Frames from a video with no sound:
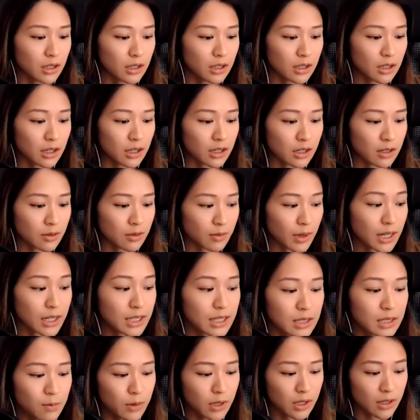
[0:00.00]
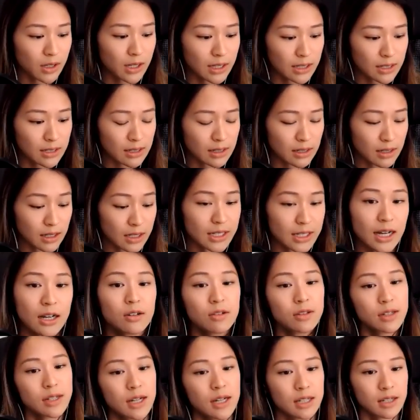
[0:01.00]
um, experience the
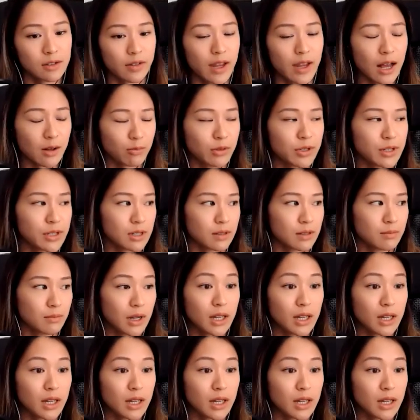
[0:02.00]
downsides of capitalism